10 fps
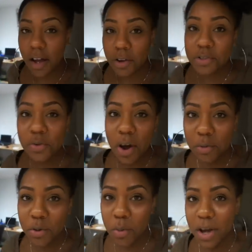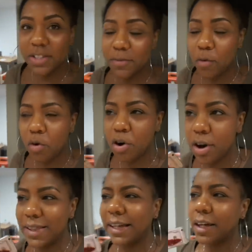I also got a request
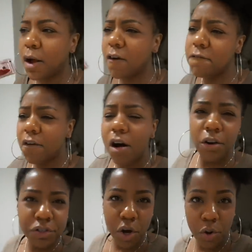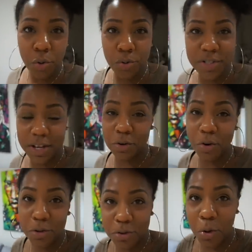for like fall tones and
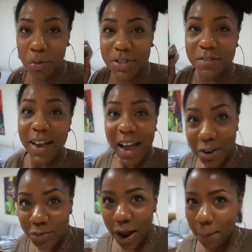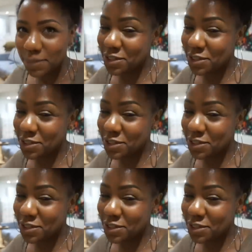earth tones of head wraps.